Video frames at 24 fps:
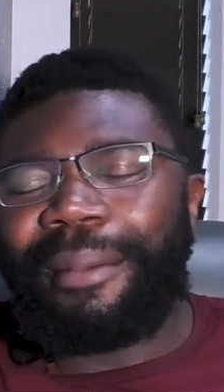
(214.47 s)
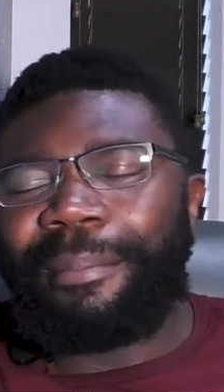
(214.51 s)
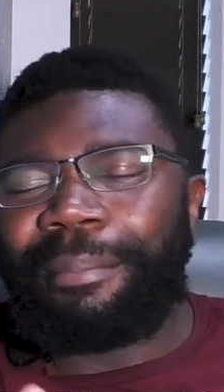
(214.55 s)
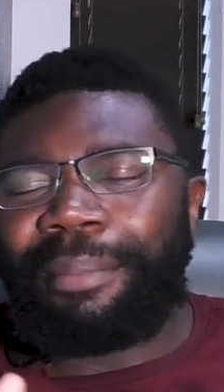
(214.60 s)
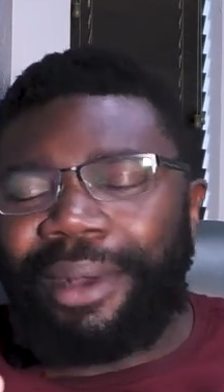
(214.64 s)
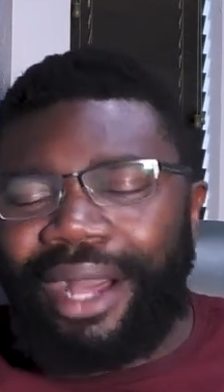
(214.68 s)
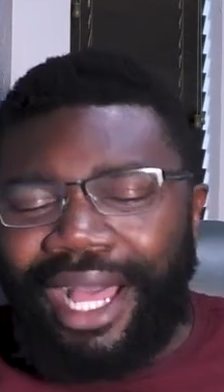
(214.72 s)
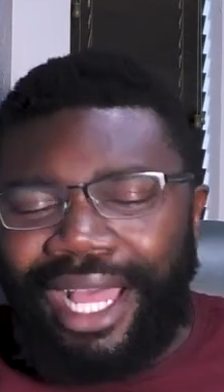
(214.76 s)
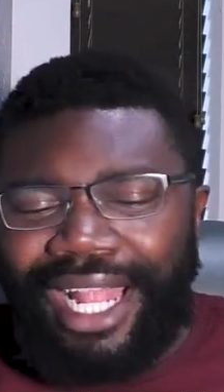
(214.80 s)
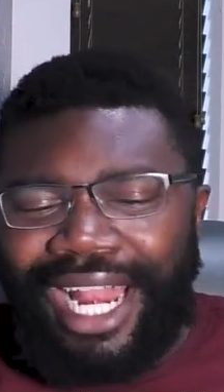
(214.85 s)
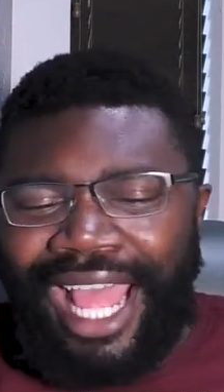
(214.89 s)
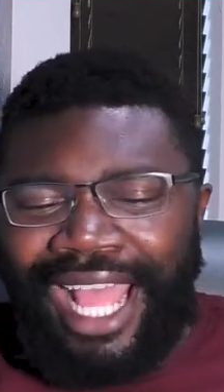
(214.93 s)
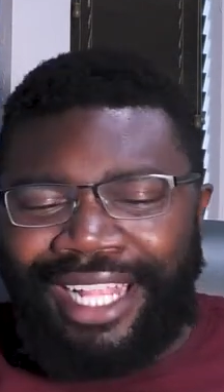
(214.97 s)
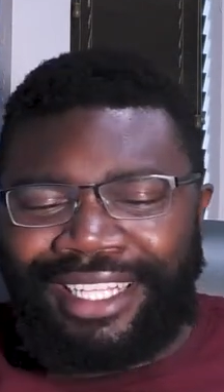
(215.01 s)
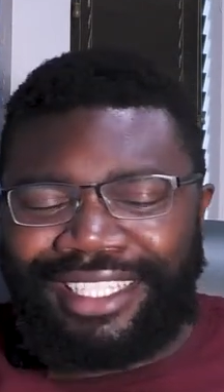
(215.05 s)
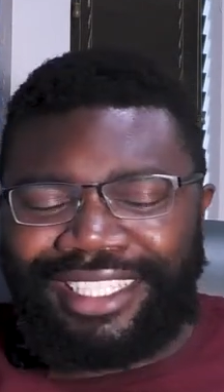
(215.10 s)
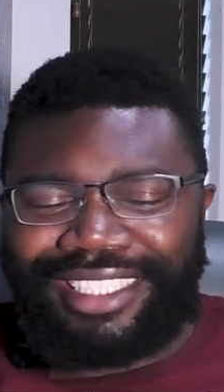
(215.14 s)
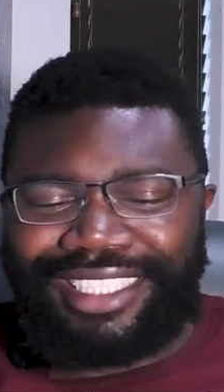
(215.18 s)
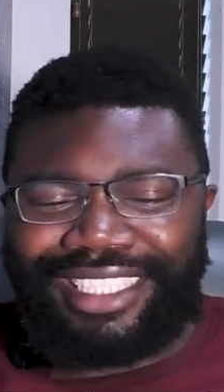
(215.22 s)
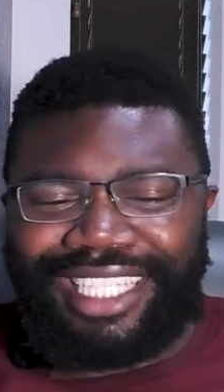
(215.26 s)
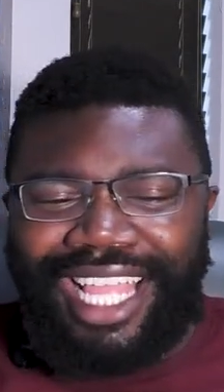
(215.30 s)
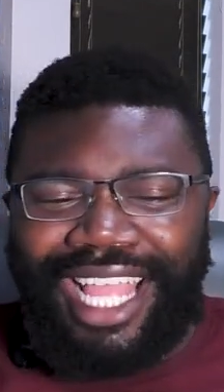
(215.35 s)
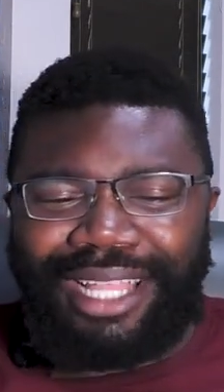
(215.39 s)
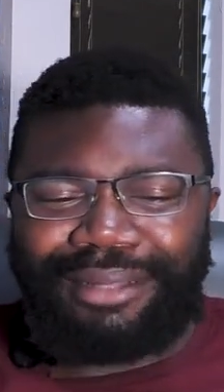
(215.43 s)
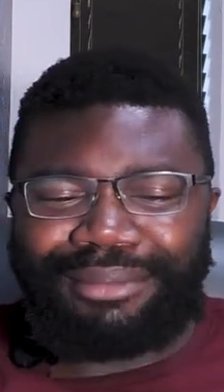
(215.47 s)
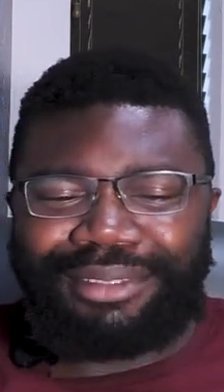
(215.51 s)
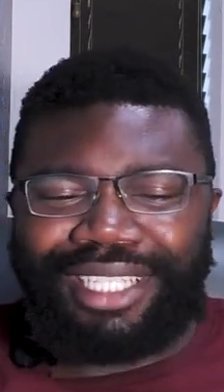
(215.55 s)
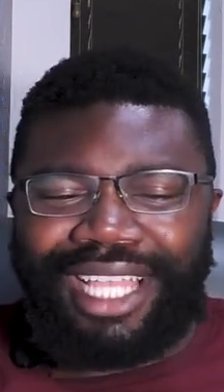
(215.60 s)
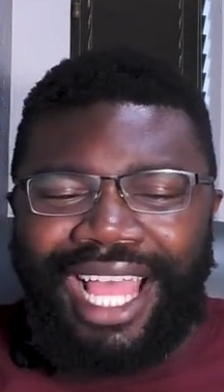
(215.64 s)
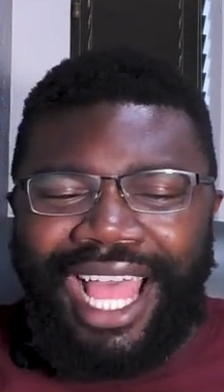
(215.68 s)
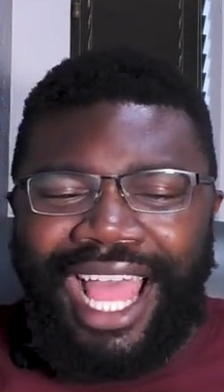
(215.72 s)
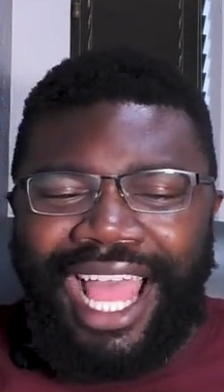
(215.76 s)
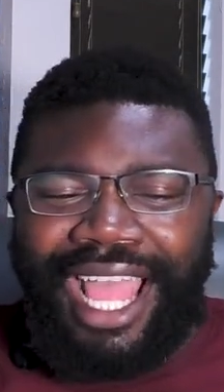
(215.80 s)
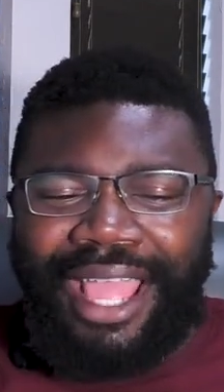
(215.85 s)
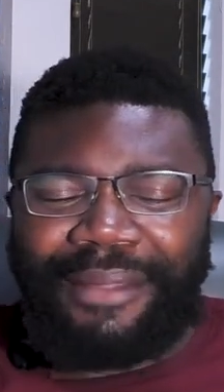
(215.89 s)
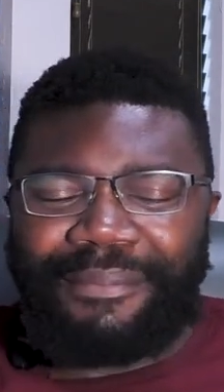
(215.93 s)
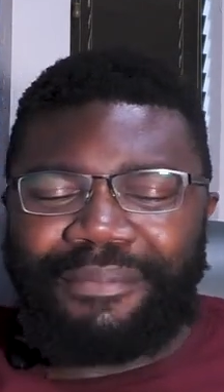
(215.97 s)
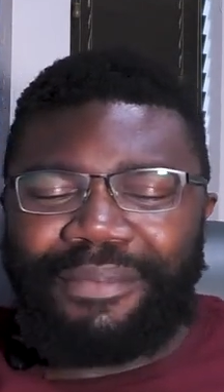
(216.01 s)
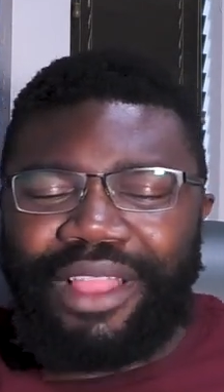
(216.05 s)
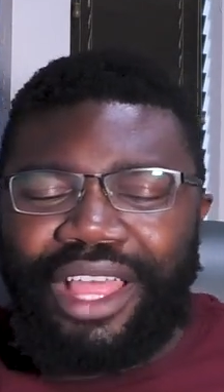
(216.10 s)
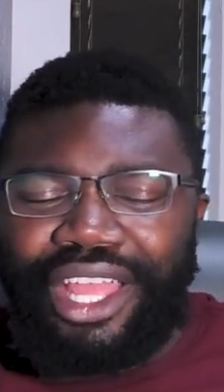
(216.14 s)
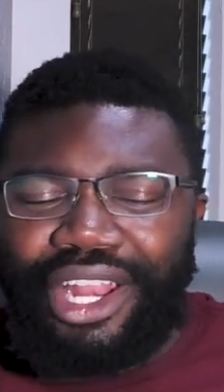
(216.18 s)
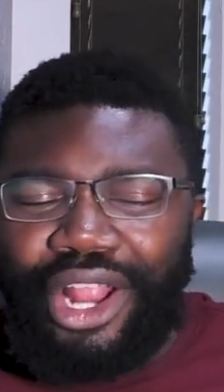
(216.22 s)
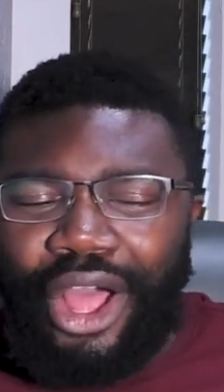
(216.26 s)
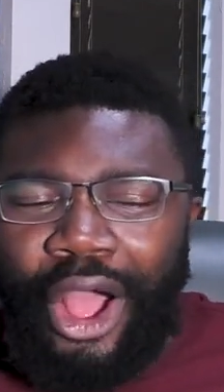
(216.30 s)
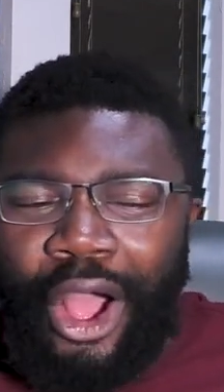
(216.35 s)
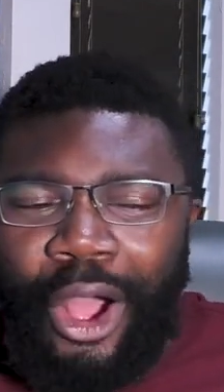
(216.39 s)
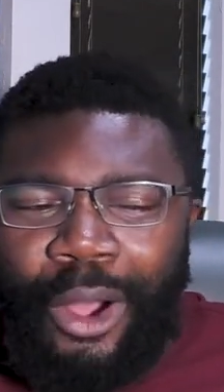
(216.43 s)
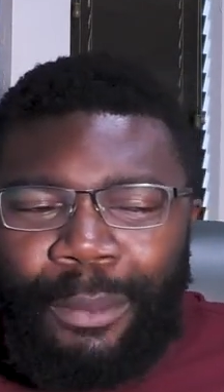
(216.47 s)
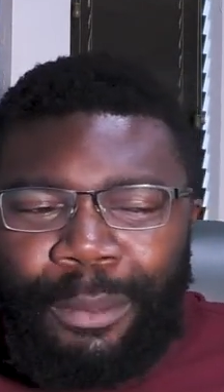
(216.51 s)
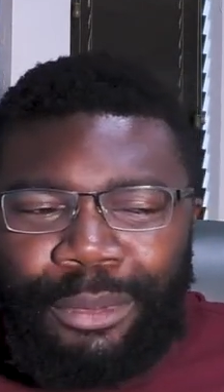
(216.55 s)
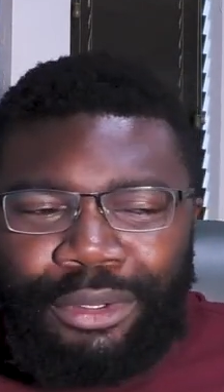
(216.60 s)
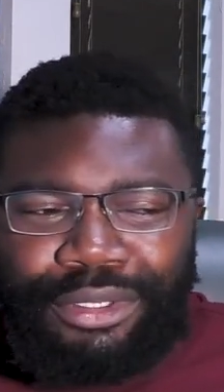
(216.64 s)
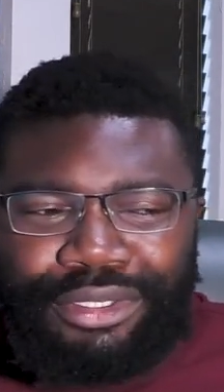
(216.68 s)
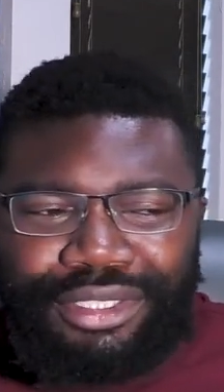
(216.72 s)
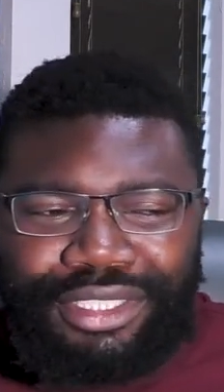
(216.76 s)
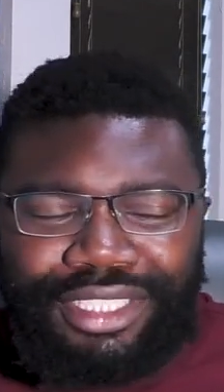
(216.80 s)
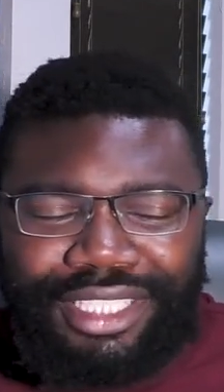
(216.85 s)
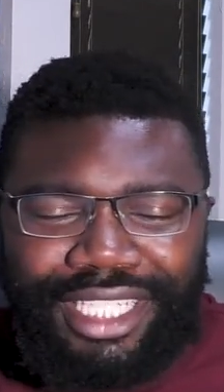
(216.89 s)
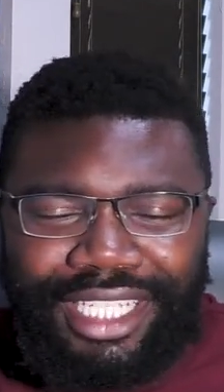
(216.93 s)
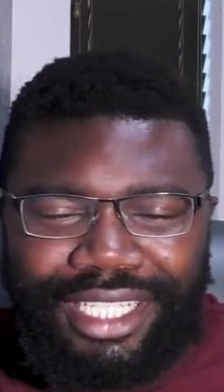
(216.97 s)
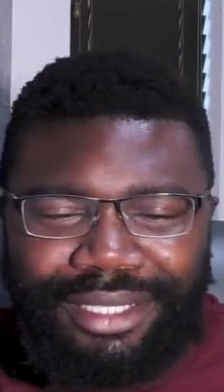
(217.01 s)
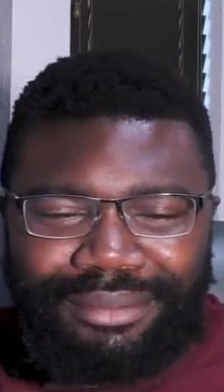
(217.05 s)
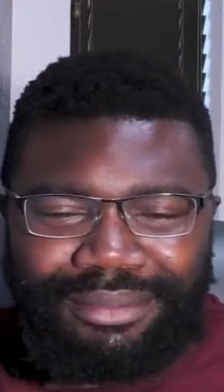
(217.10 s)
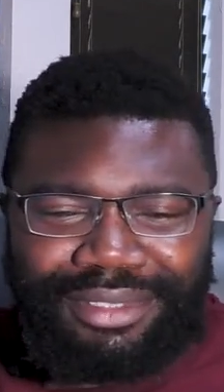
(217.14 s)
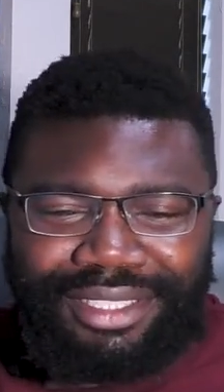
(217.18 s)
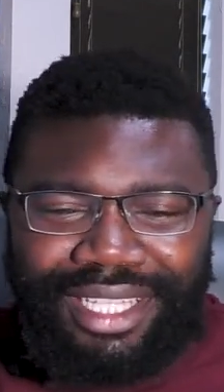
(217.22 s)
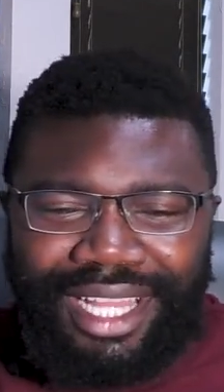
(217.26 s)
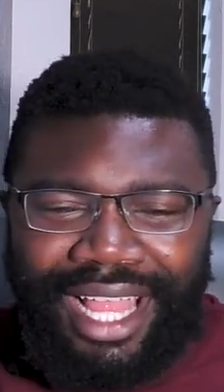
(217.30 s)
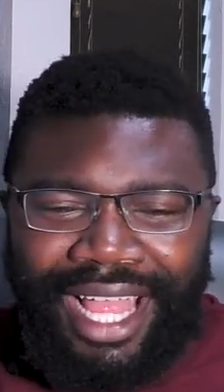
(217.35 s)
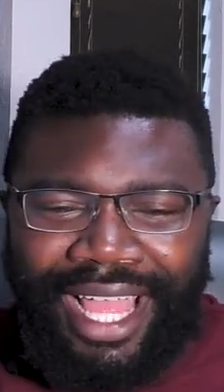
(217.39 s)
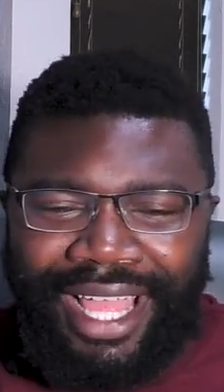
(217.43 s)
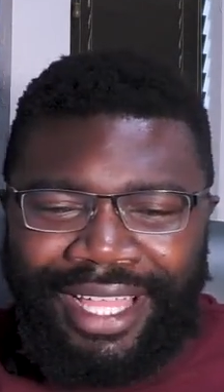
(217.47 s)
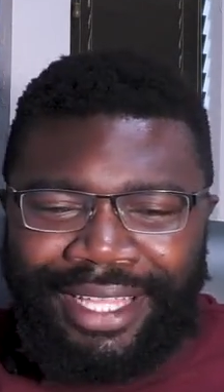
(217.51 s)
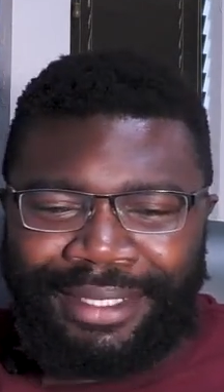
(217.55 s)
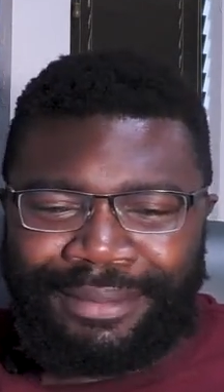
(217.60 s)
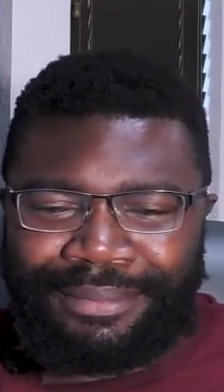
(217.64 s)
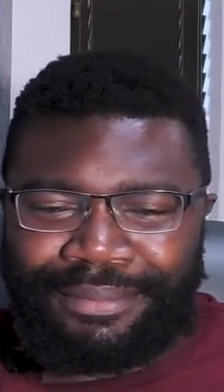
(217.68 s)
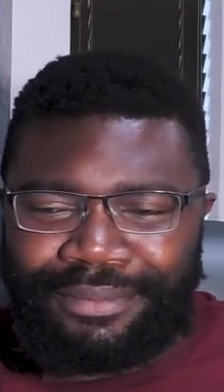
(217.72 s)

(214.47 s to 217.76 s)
but at the same time it almost seems like